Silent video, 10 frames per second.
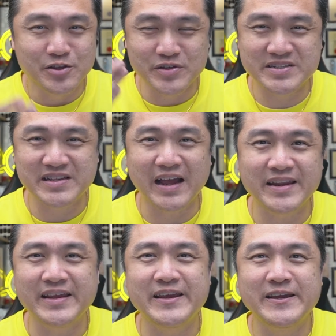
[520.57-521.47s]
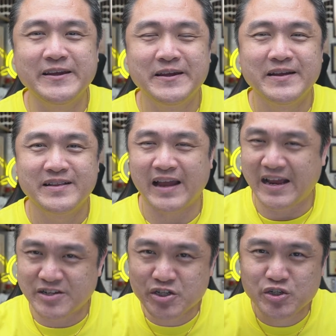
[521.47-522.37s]
to study the
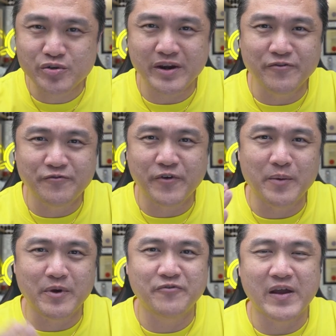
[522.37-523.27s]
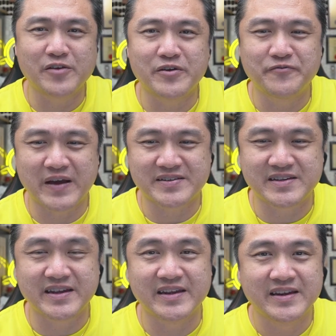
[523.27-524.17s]
extreme form of value
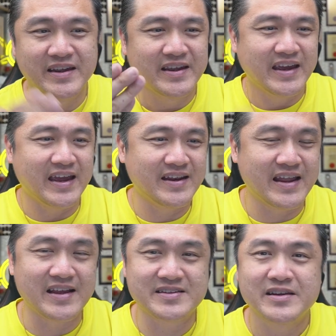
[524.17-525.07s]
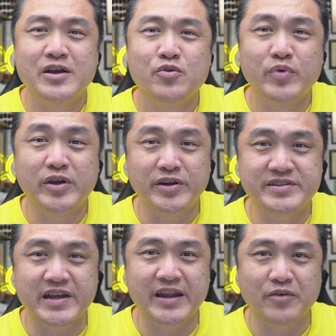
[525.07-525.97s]
investing, and we're going to
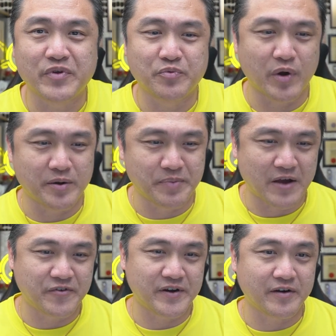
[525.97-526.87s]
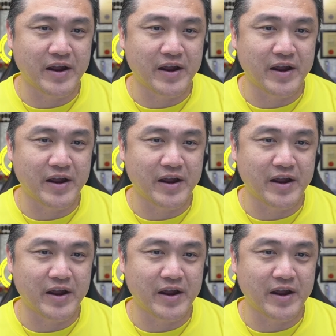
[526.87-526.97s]
start off with Warren Buffett.